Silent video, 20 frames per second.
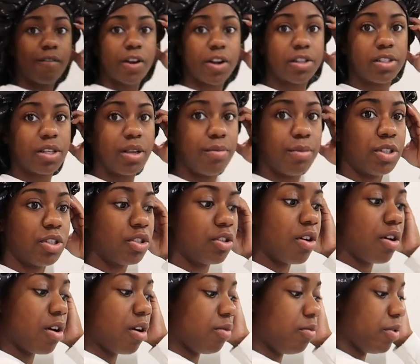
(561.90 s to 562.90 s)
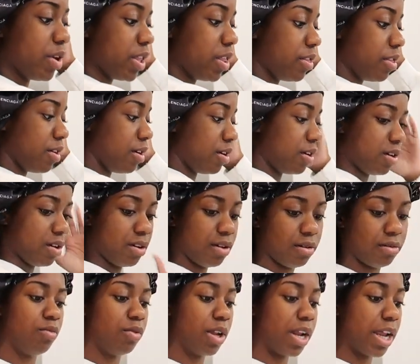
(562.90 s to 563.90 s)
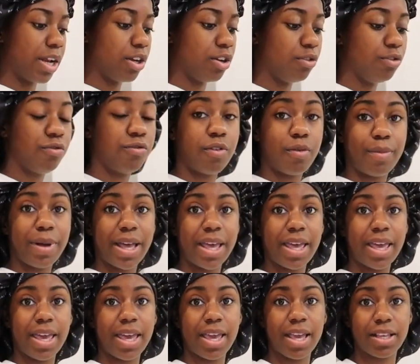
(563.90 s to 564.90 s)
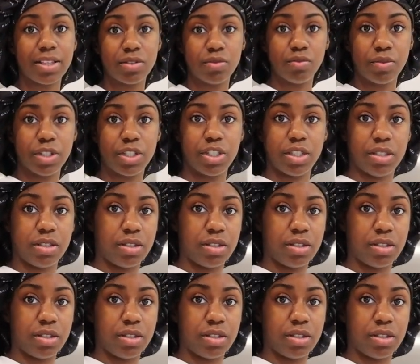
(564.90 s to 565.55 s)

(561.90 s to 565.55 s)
first, I'ma start with um, what I do for my eggs, which is